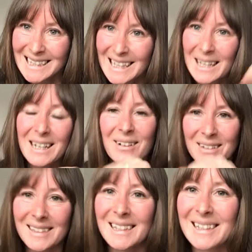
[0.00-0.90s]
I
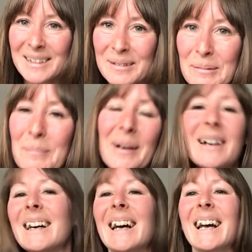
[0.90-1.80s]
can't see you,
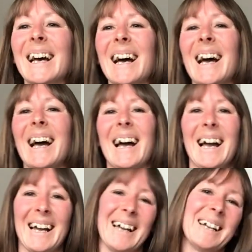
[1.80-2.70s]
but
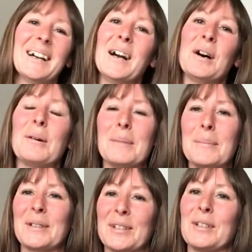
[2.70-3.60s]
or
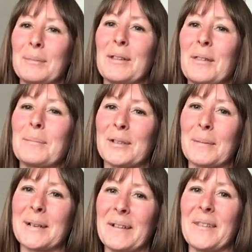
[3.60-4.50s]
maybe just do me a thumbs
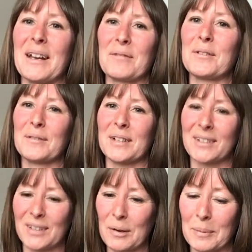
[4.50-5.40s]
up down there if you've done
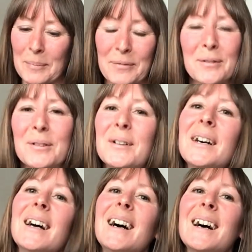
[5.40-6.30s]
soap before.
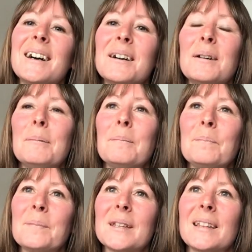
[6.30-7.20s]

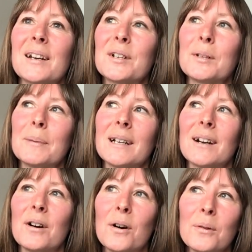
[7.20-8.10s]
That could be
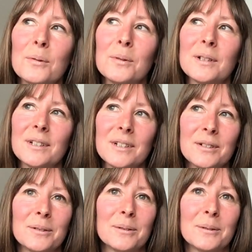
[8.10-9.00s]
a whole
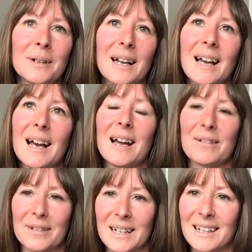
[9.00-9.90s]
new
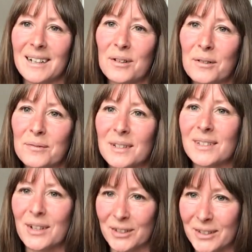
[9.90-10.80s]
area of
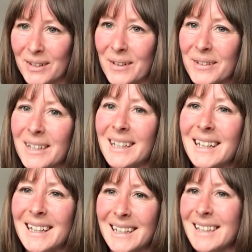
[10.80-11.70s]
discussion on
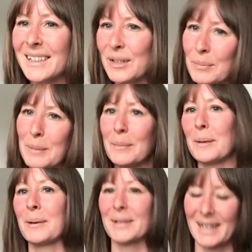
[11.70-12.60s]
the Looping Bar
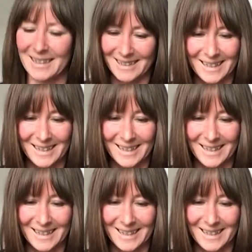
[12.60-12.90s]
podcast.